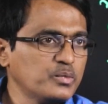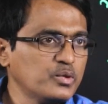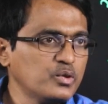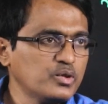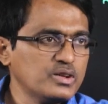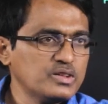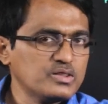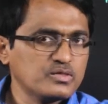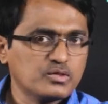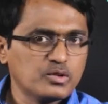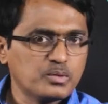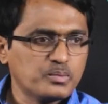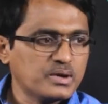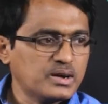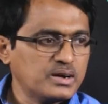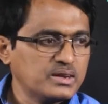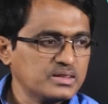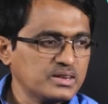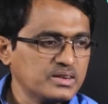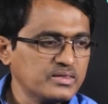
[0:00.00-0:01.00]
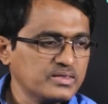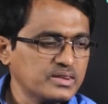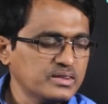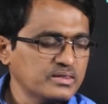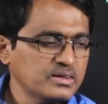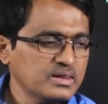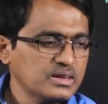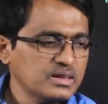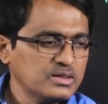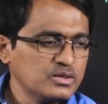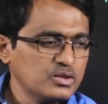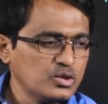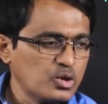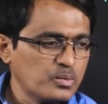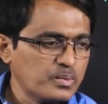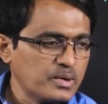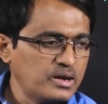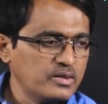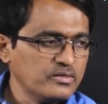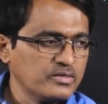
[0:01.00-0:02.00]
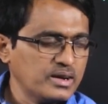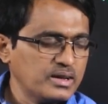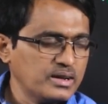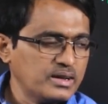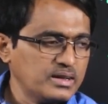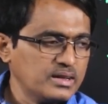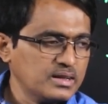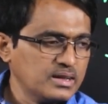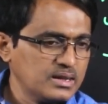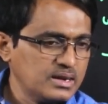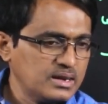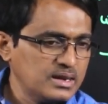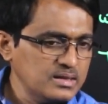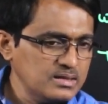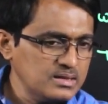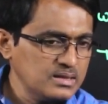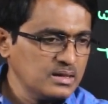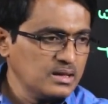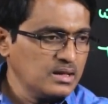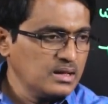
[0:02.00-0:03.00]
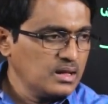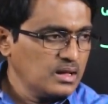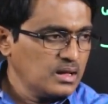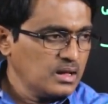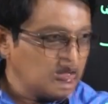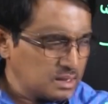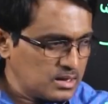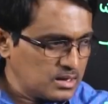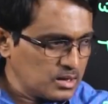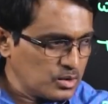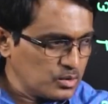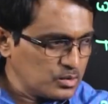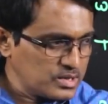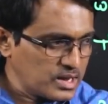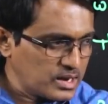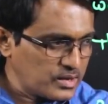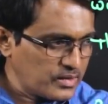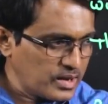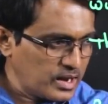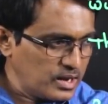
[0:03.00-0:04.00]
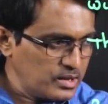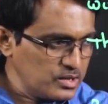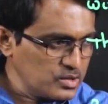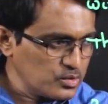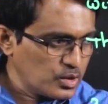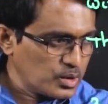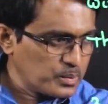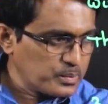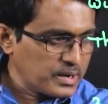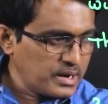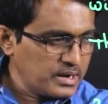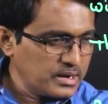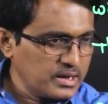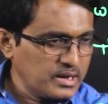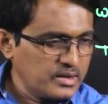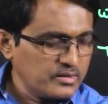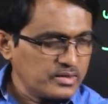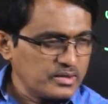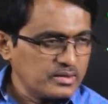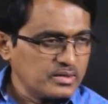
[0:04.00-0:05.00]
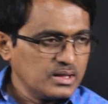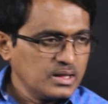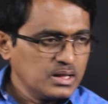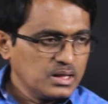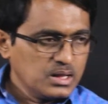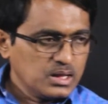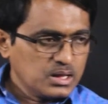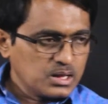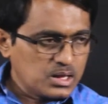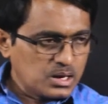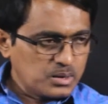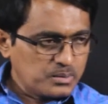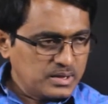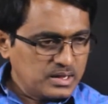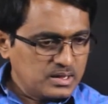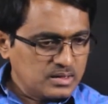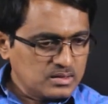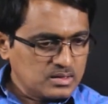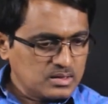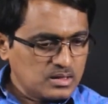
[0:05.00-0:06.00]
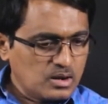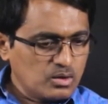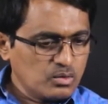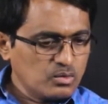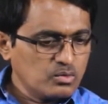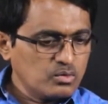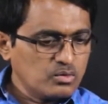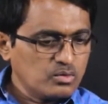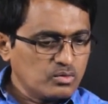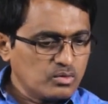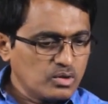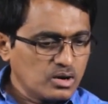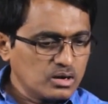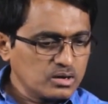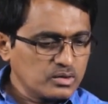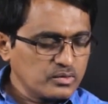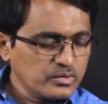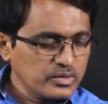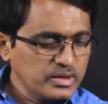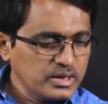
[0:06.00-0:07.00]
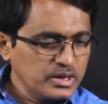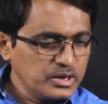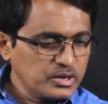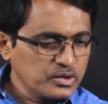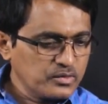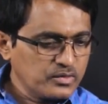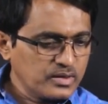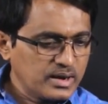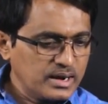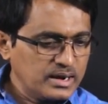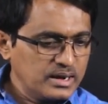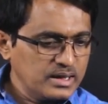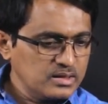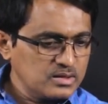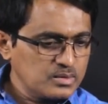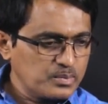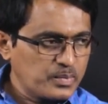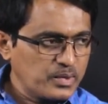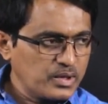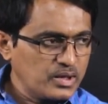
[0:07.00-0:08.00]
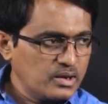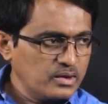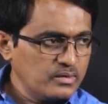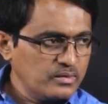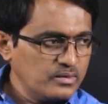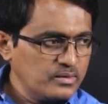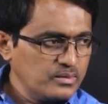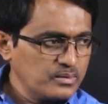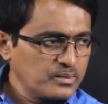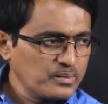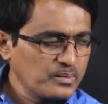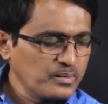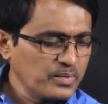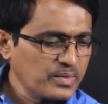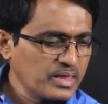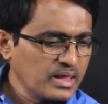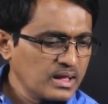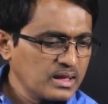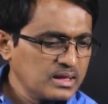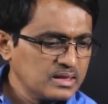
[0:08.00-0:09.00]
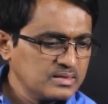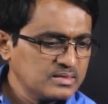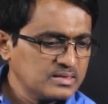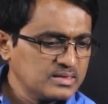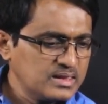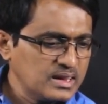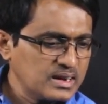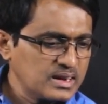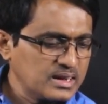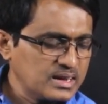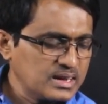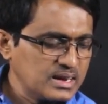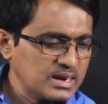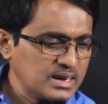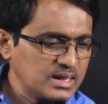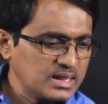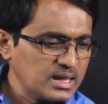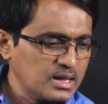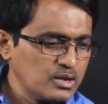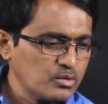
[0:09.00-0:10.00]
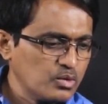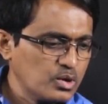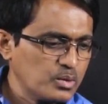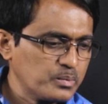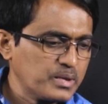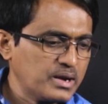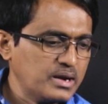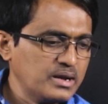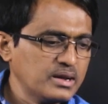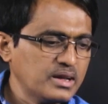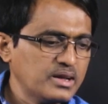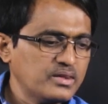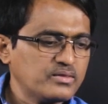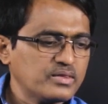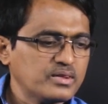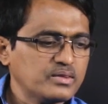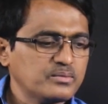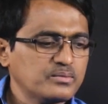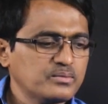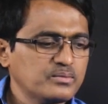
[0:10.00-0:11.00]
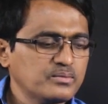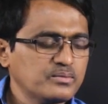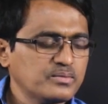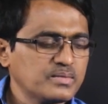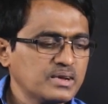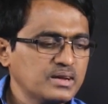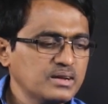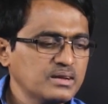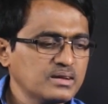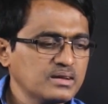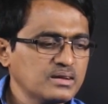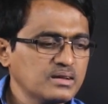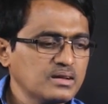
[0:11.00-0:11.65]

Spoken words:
mu is 4.35, 0.59. That is, now z value is 1.95. That means now what we need to find is p of z greater than 1.95. Right.